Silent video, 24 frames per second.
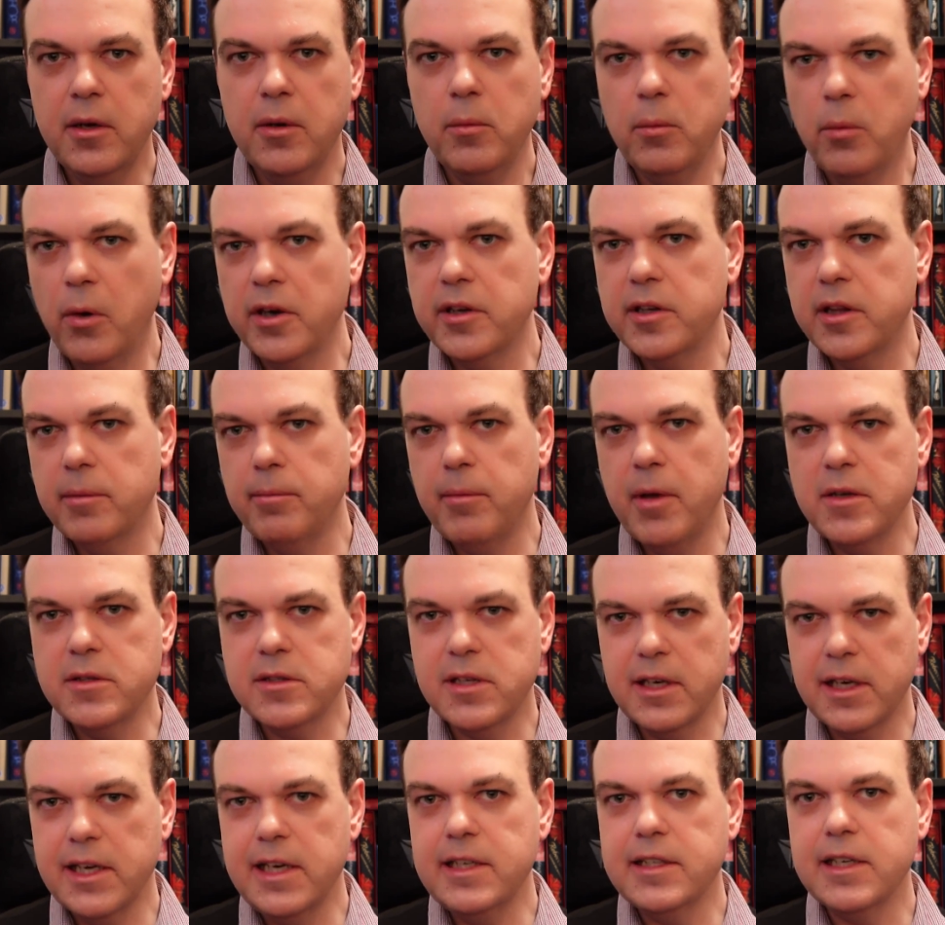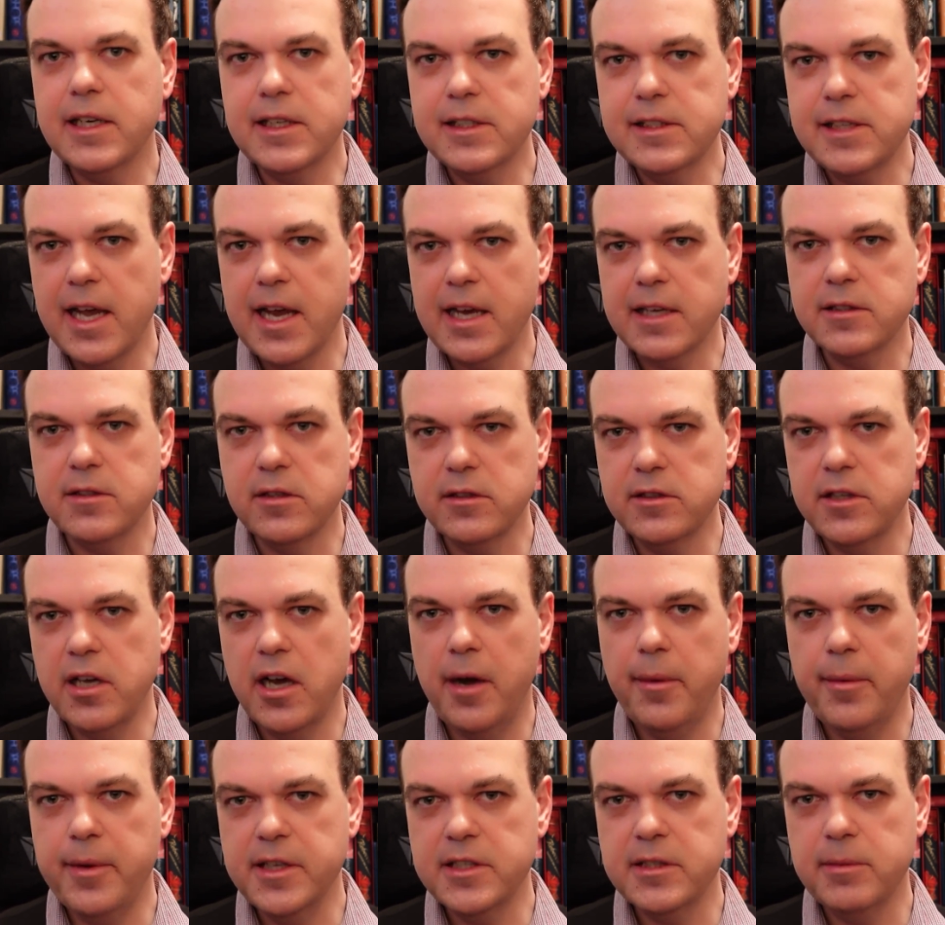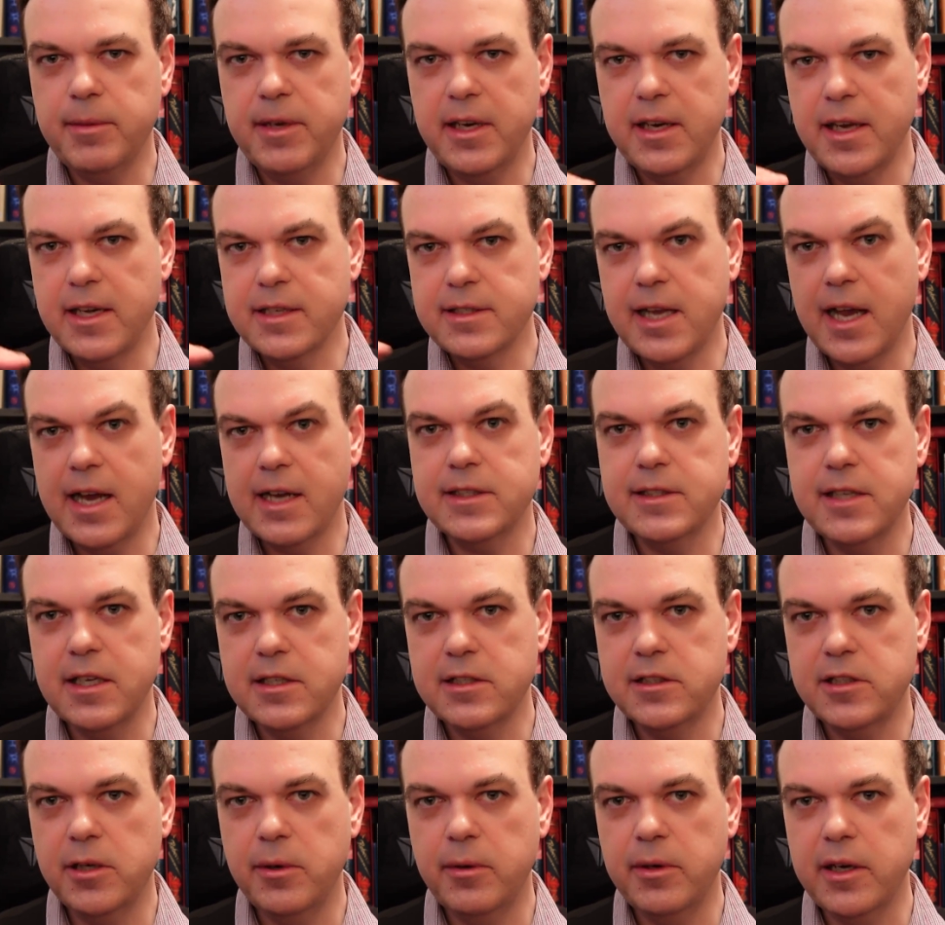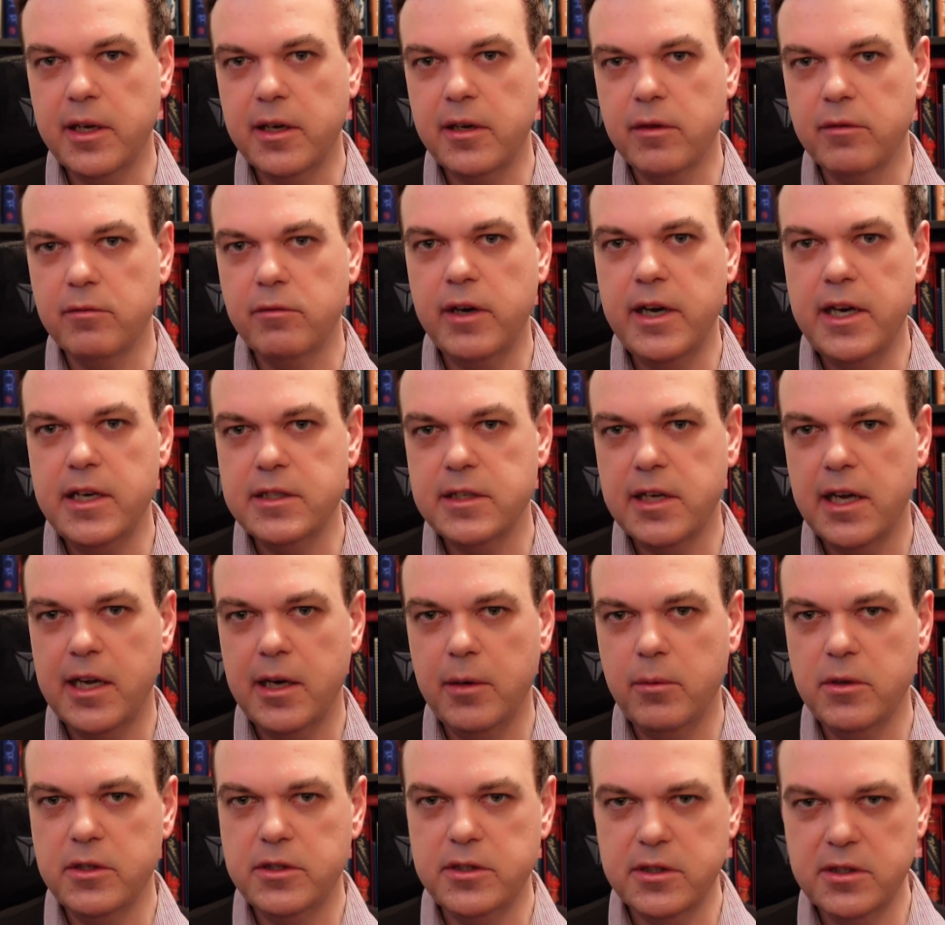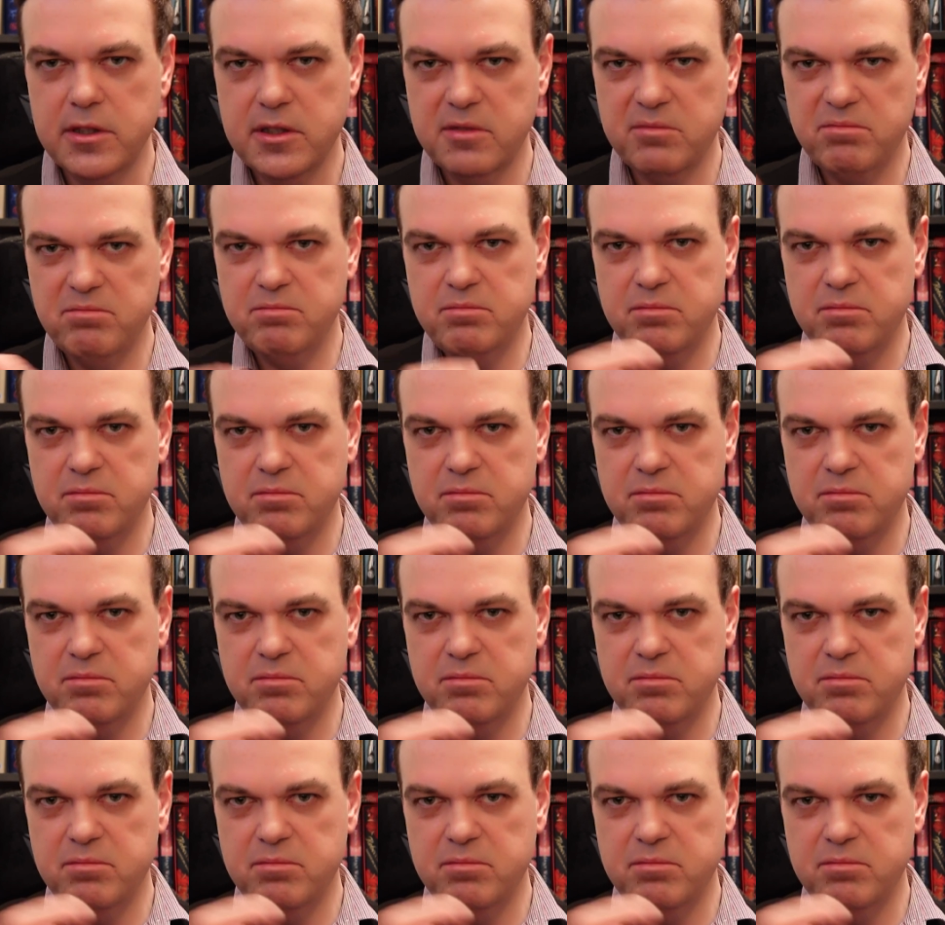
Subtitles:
what are the most leading texts on Darwinism it has access to and it can reach, and it will just